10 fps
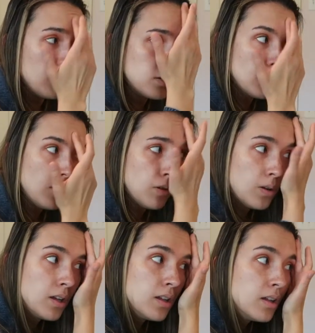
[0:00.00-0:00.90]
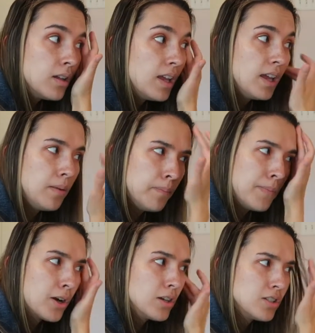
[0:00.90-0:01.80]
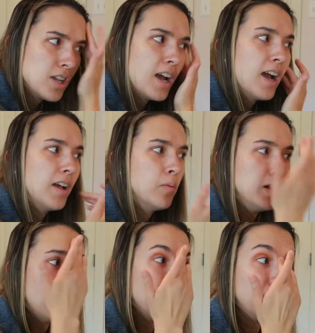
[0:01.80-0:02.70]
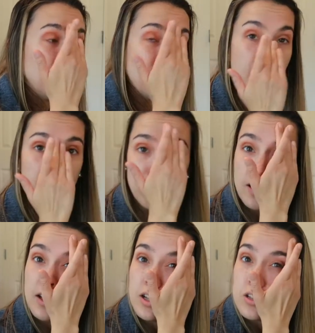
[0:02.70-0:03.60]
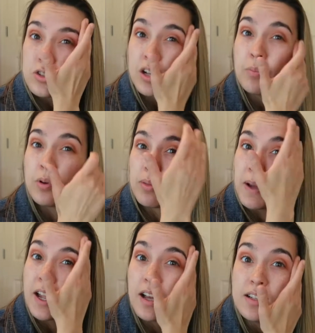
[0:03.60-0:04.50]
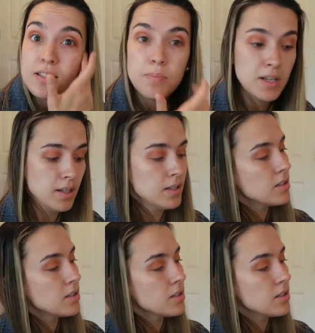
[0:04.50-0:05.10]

also in March I went on a trip with my husband